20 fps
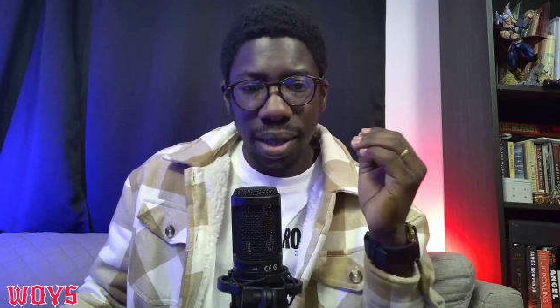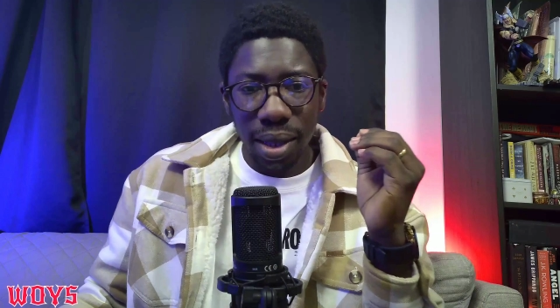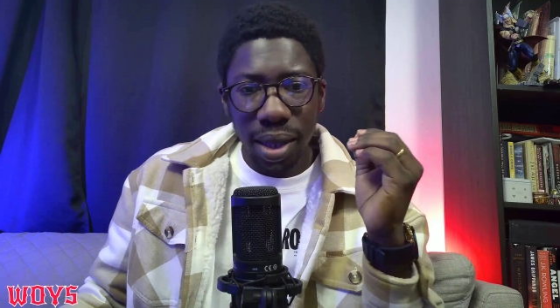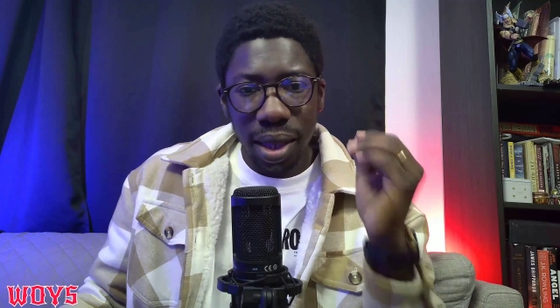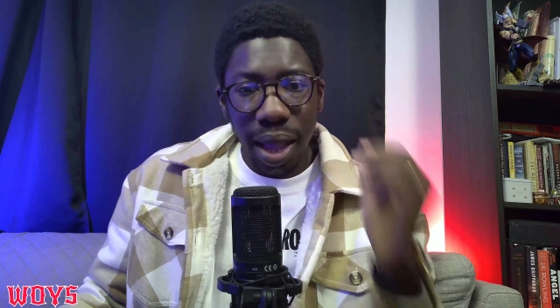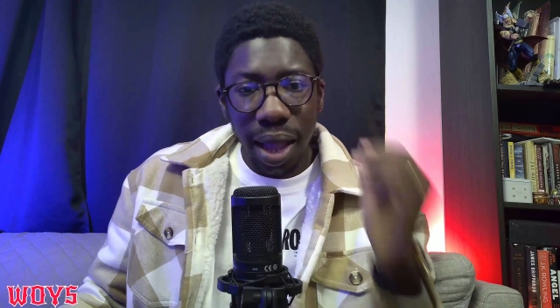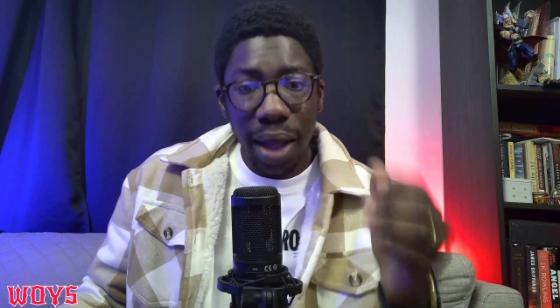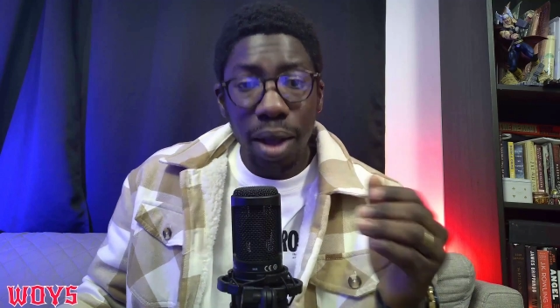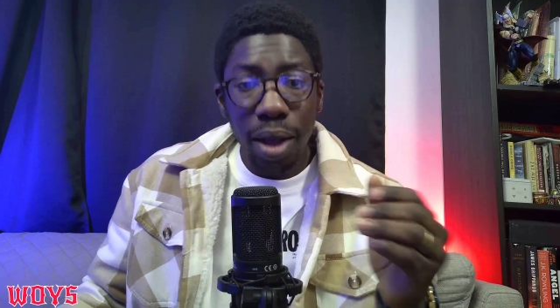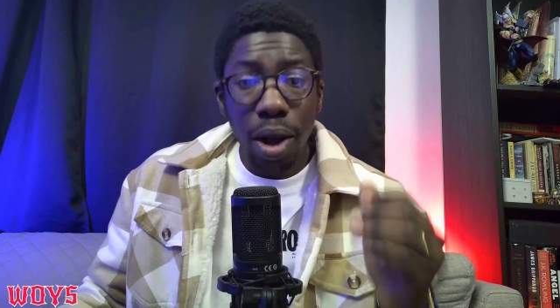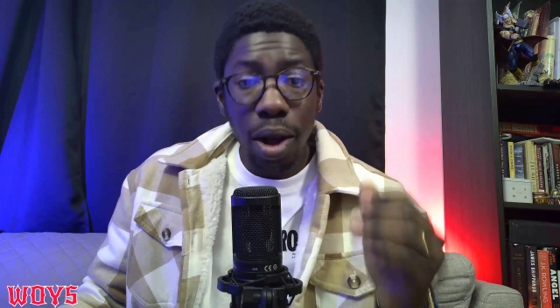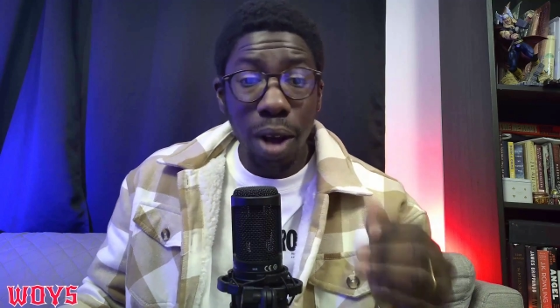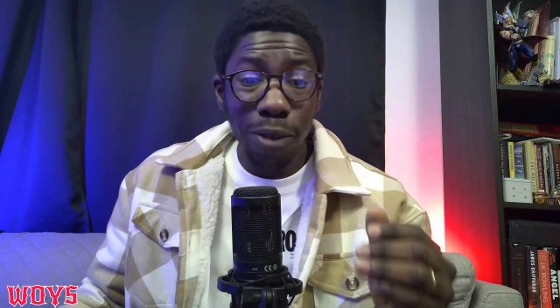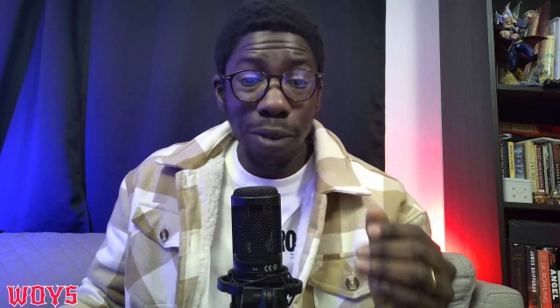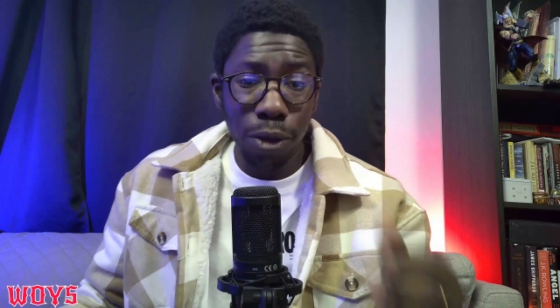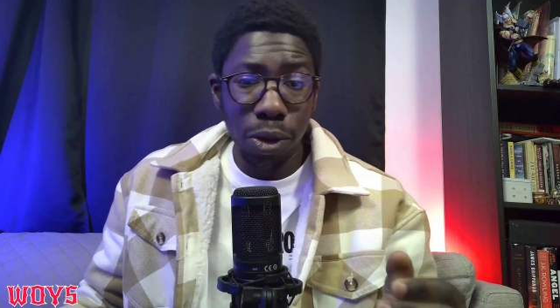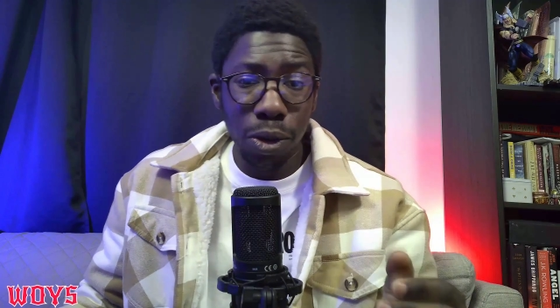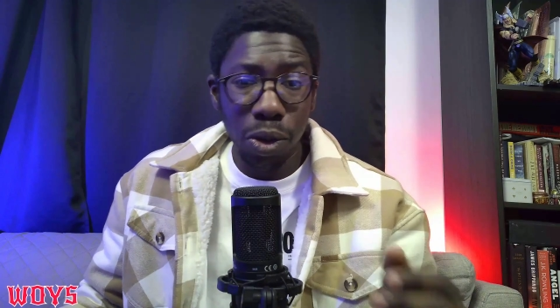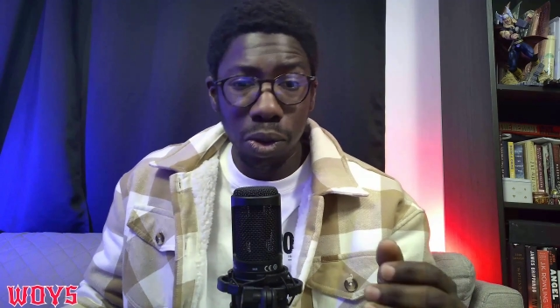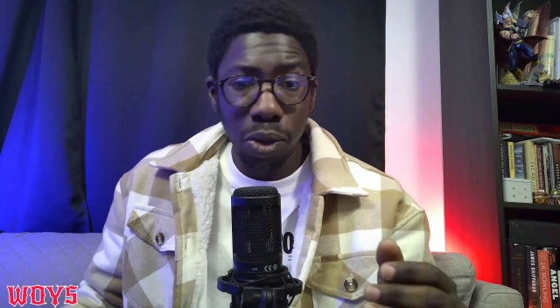Thank God
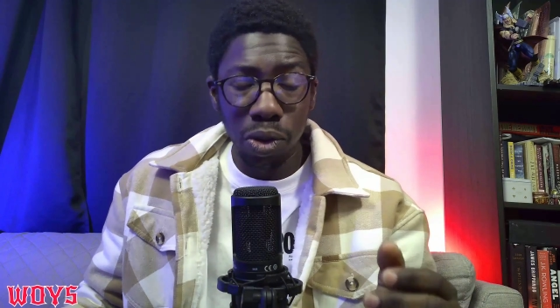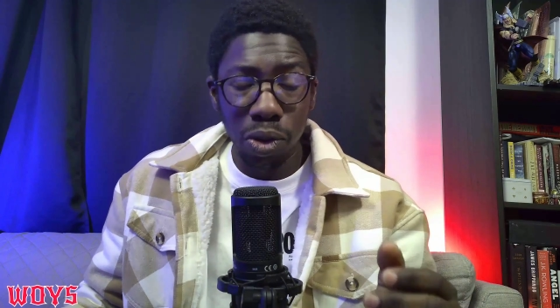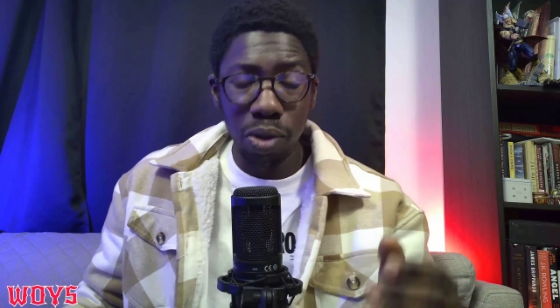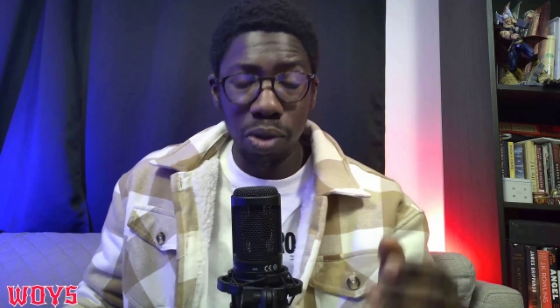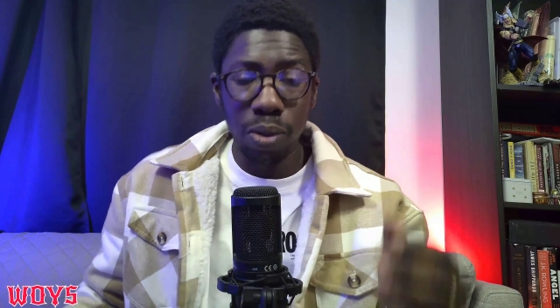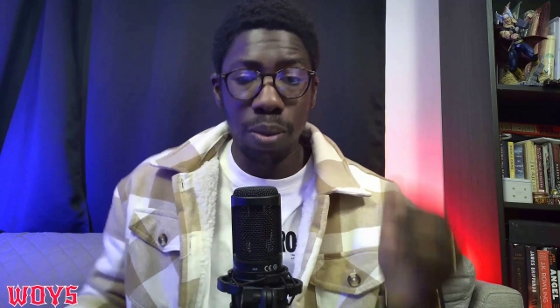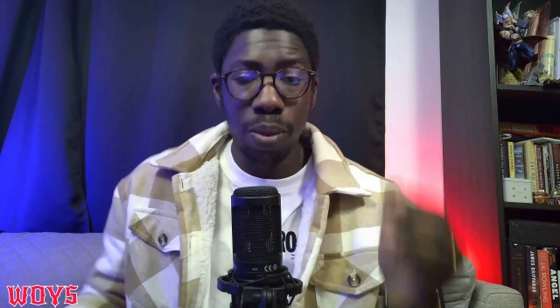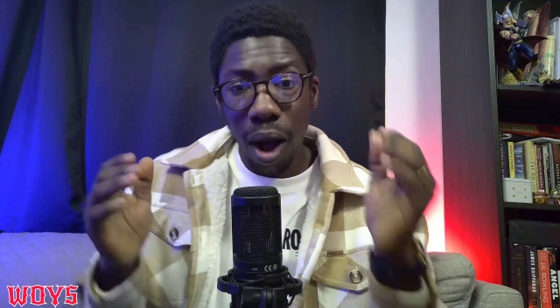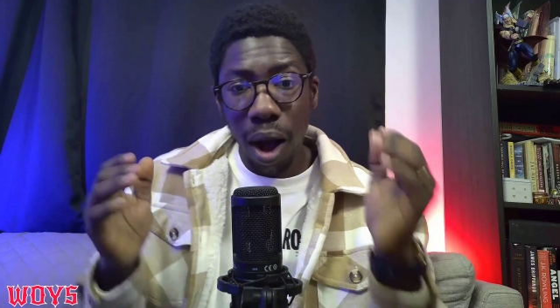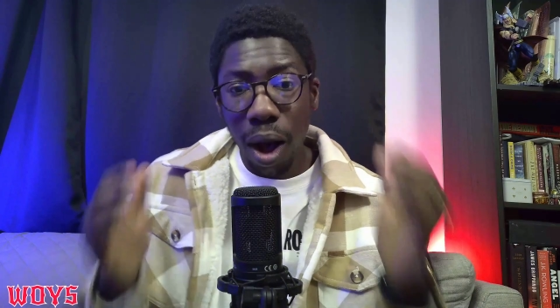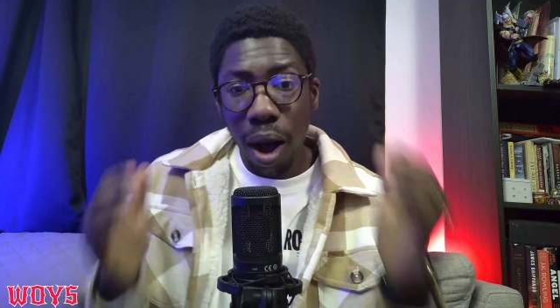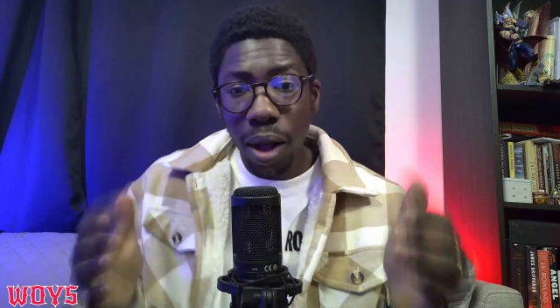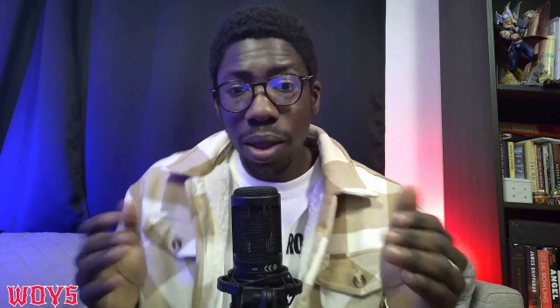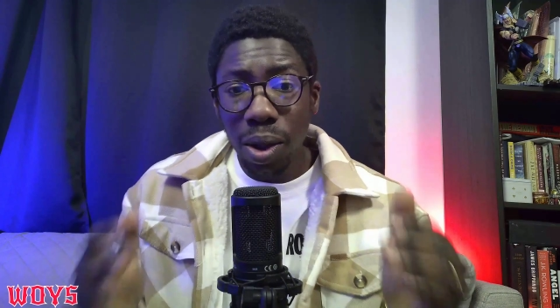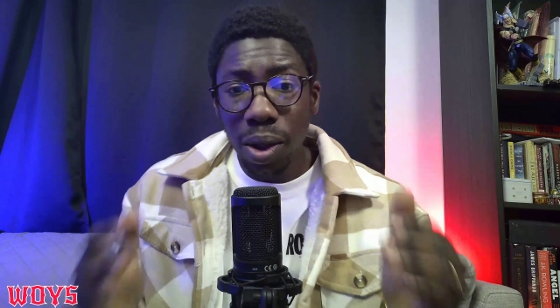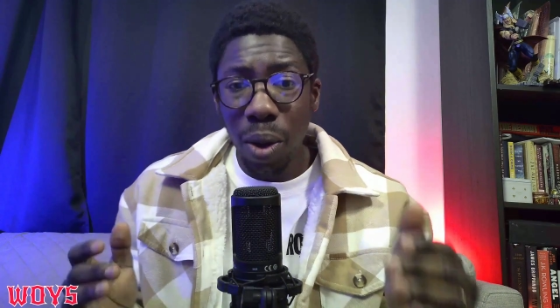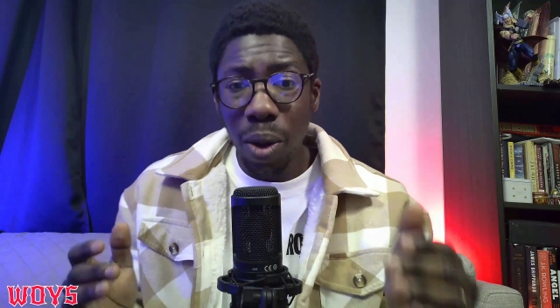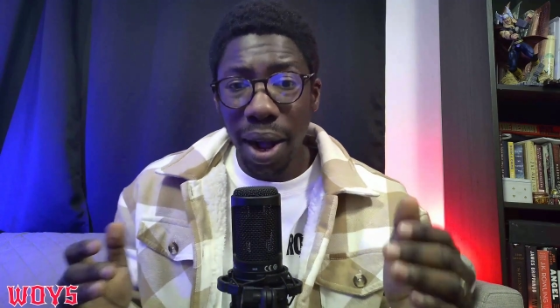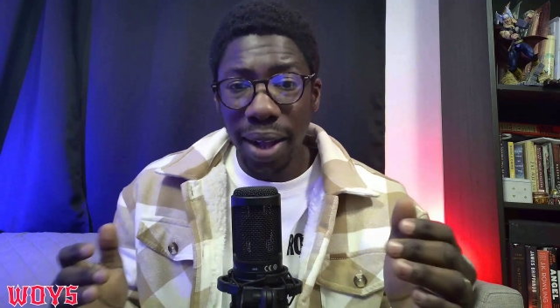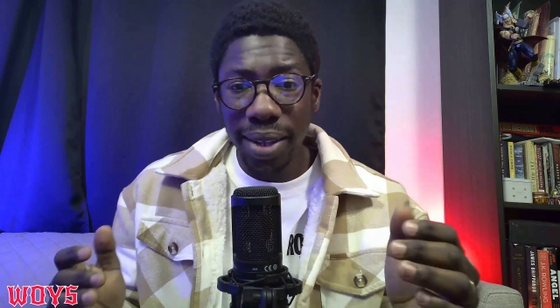for YouTube.
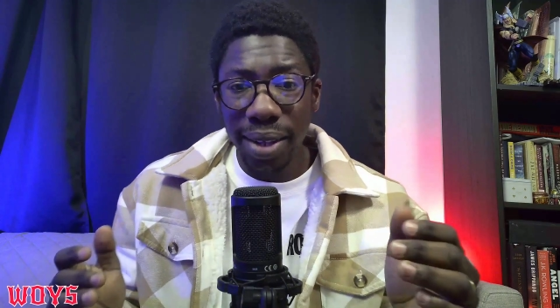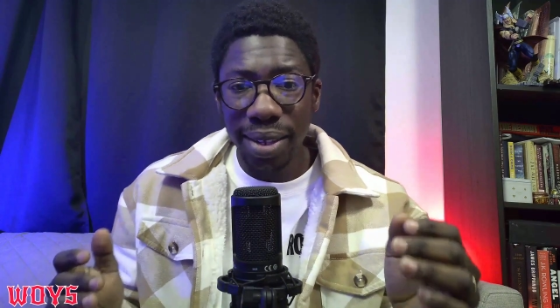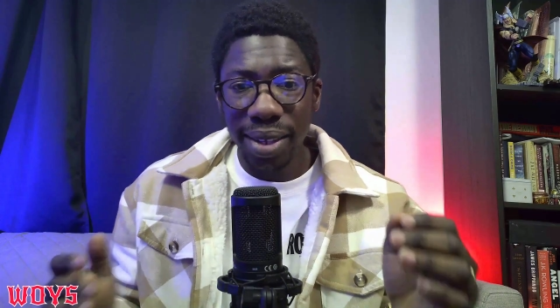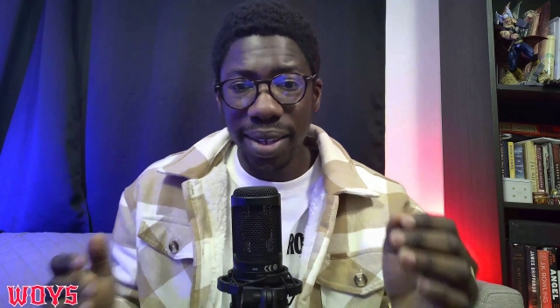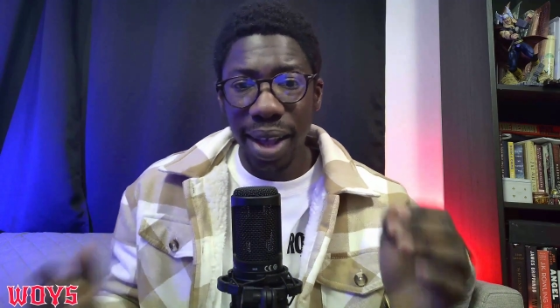Otherwise,